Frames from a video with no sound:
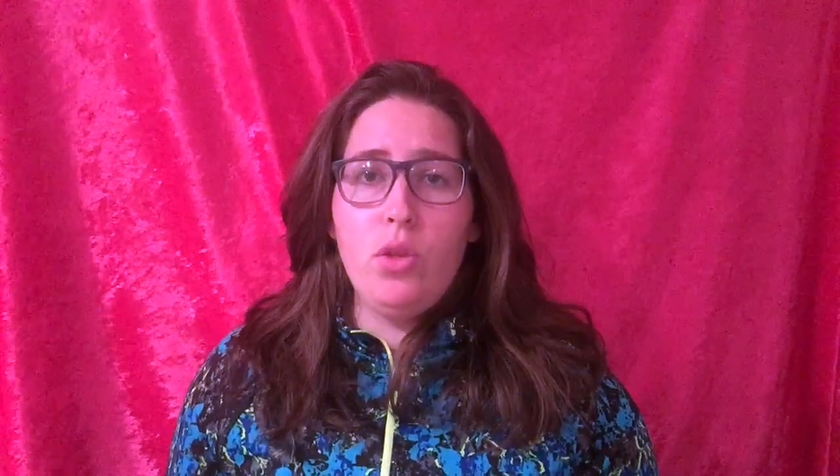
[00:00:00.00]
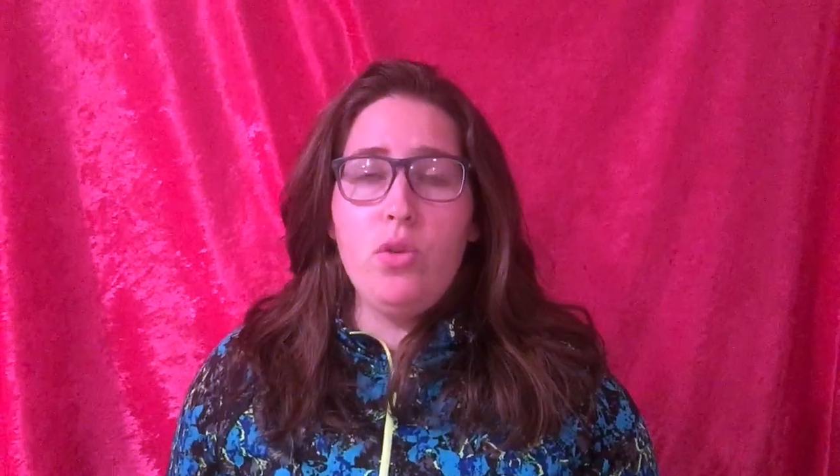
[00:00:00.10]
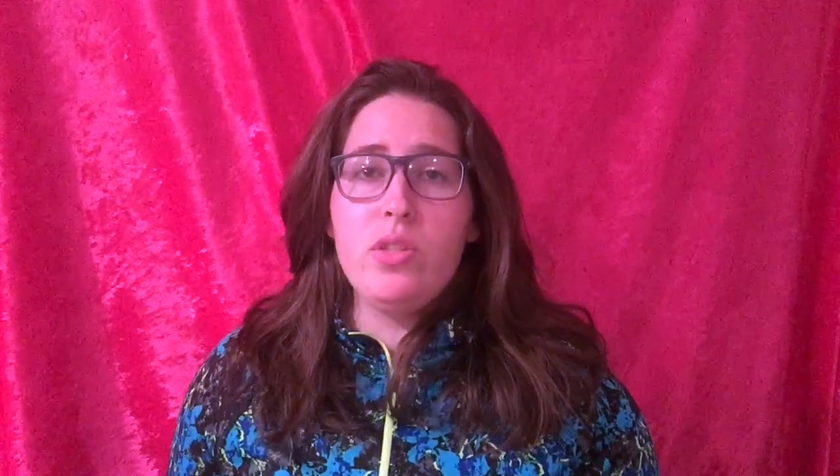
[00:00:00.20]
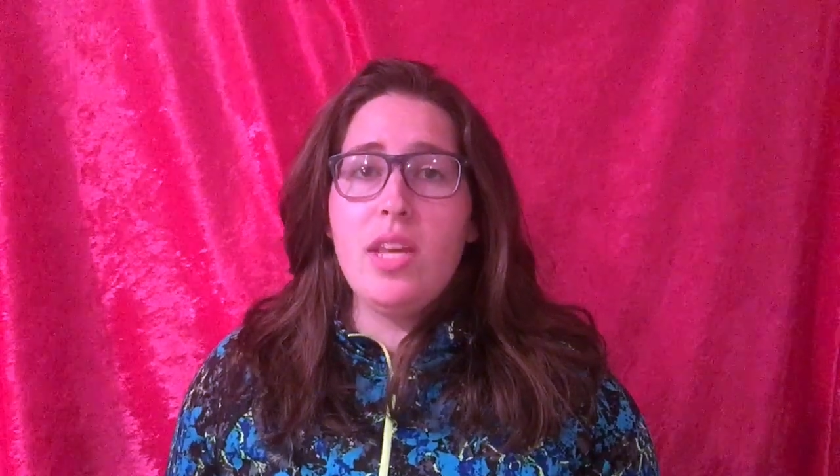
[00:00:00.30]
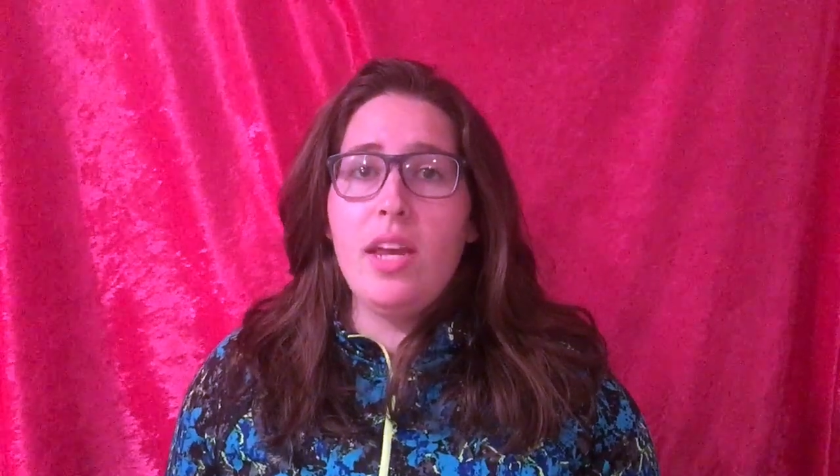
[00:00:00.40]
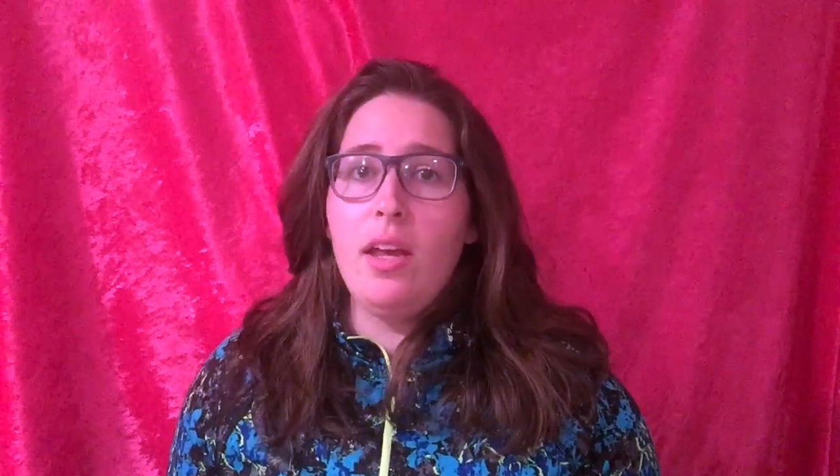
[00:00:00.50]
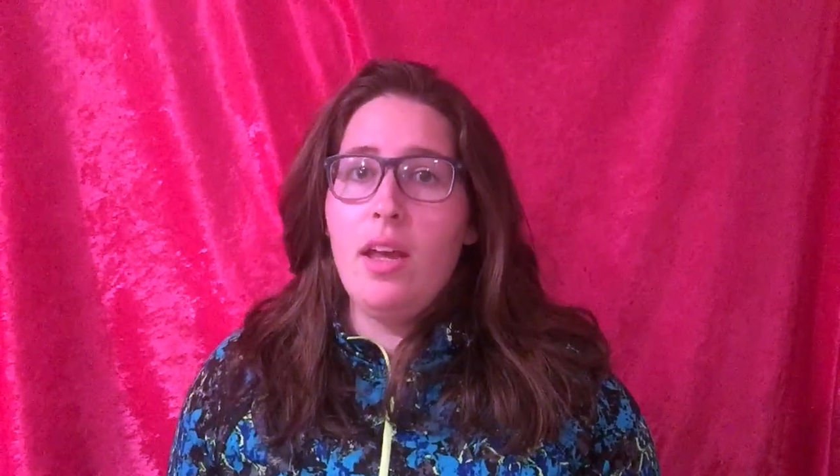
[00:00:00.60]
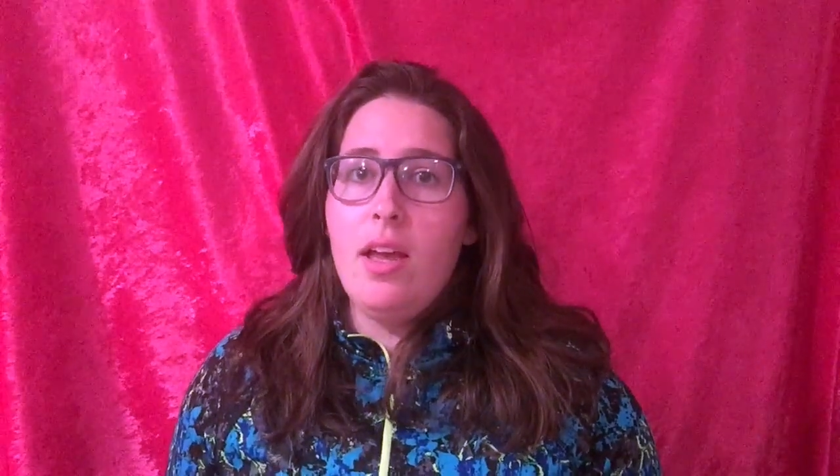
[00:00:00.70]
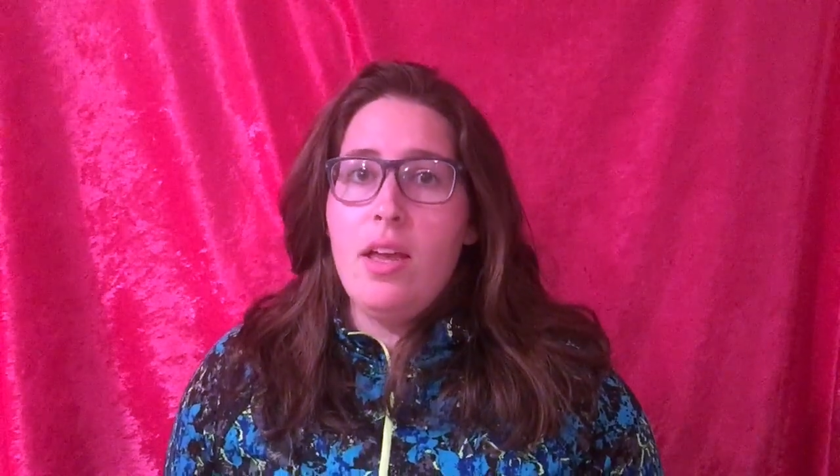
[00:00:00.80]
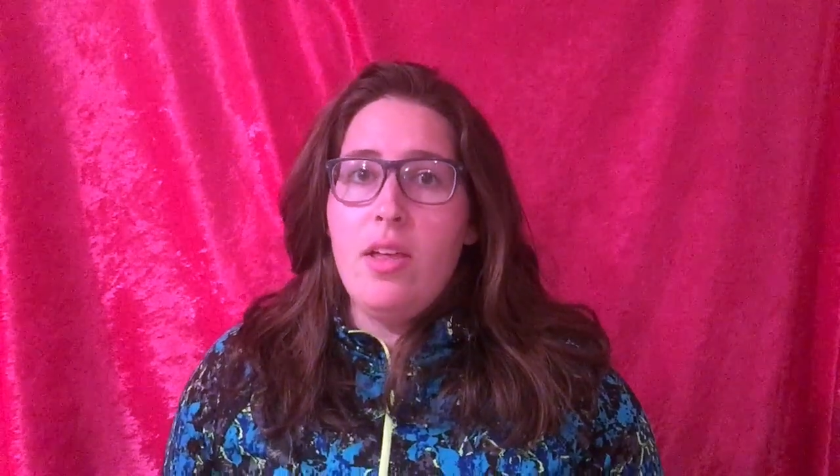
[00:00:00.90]
losing
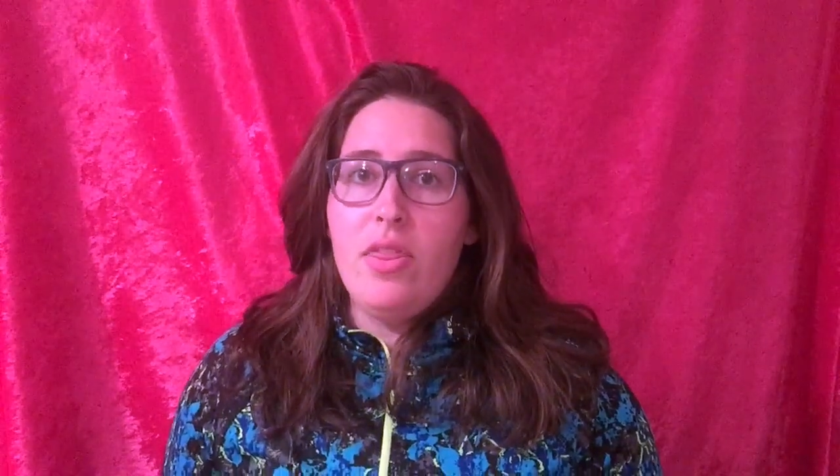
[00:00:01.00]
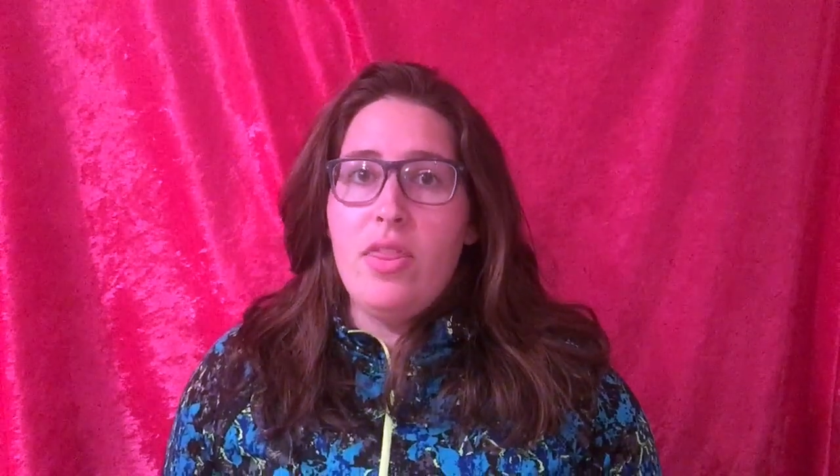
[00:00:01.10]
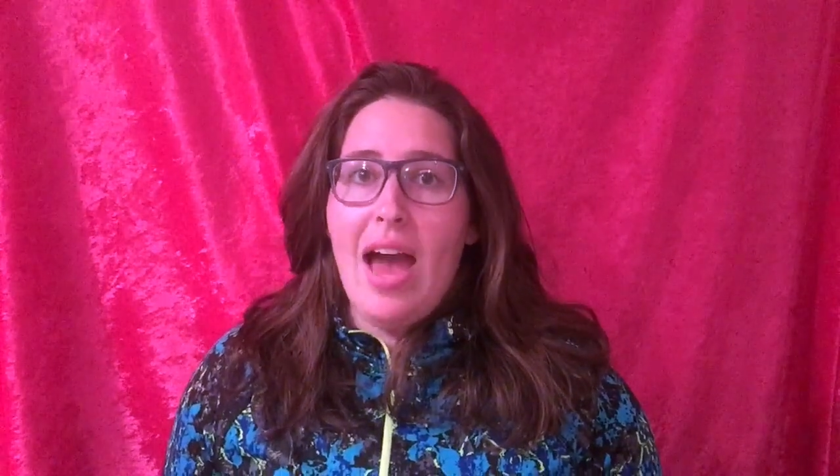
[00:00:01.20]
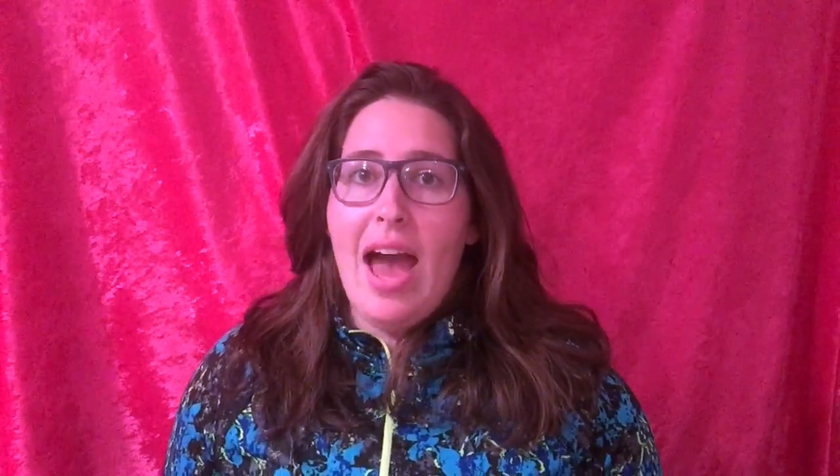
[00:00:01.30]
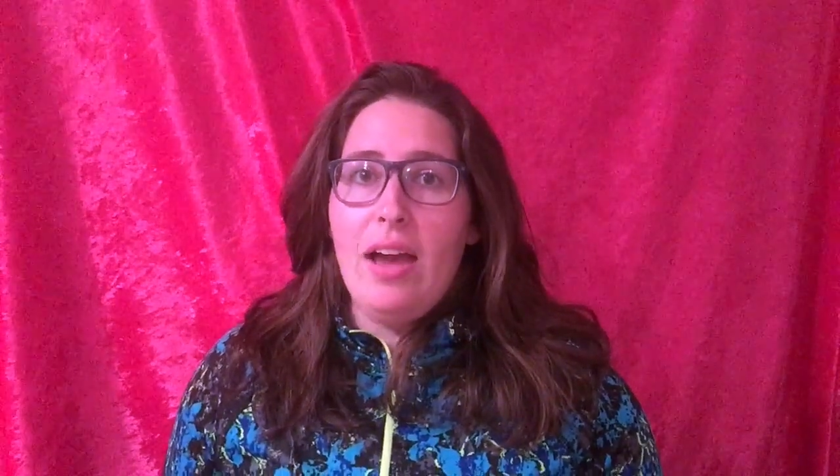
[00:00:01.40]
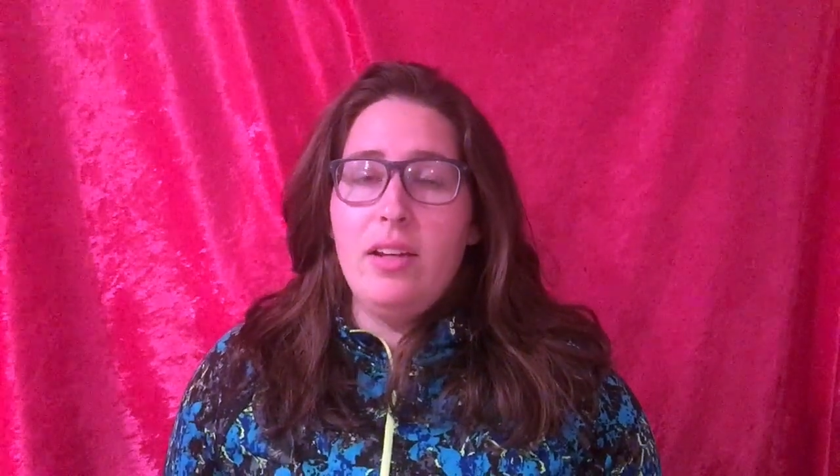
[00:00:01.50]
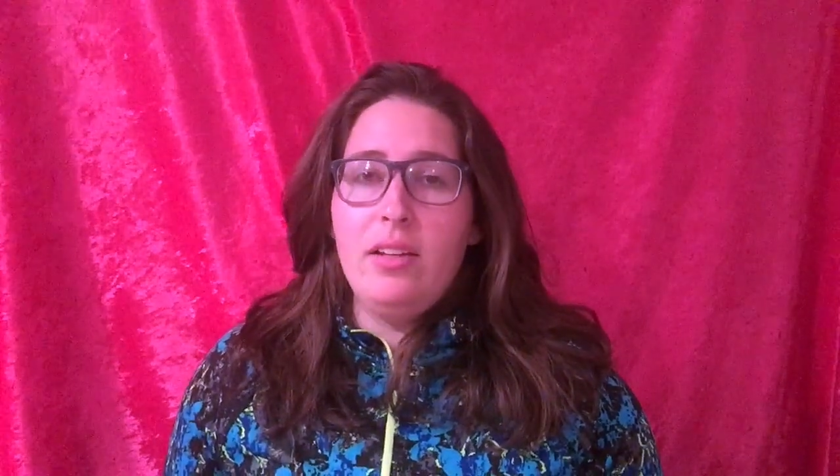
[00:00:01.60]
that,